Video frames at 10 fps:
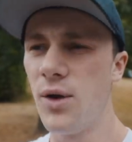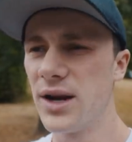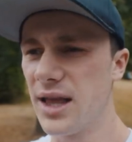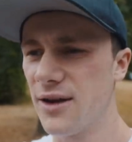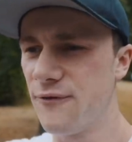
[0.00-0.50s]
want
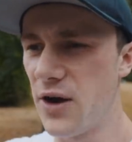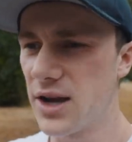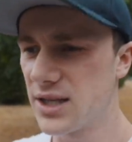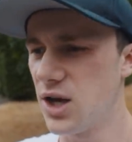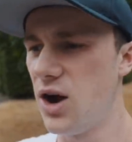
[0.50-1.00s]
to like
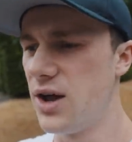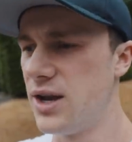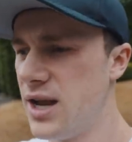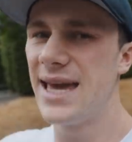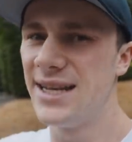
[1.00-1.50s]
focus
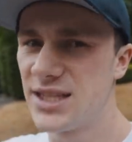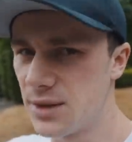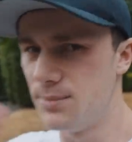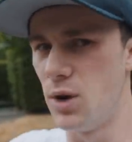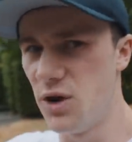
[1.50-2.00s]
on getting
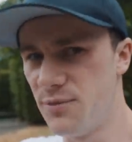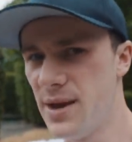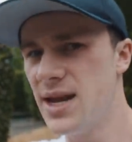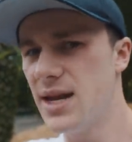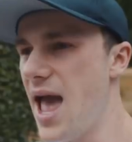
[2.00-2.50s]
some
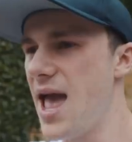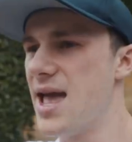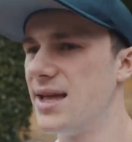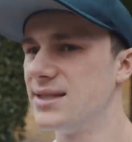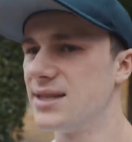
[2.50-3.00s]
movement
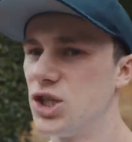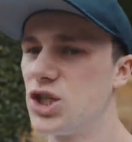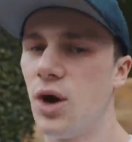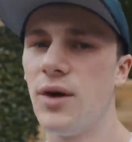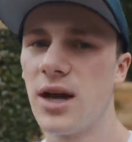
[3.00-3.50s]
and
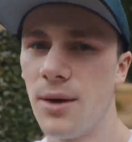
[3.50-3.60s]
showing